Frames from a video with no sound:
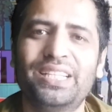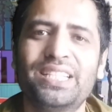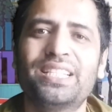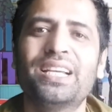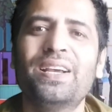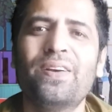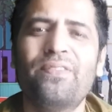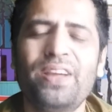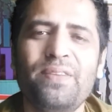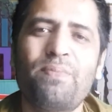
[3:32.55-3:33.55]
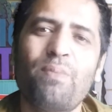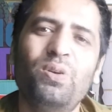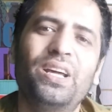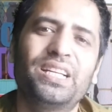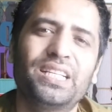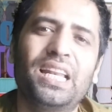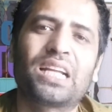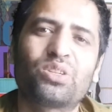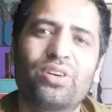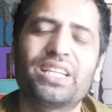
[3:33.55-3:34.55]
So it is very popular
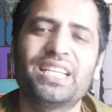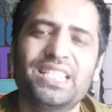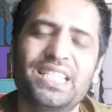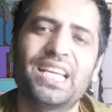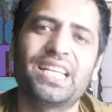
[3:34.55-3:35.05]
in electronic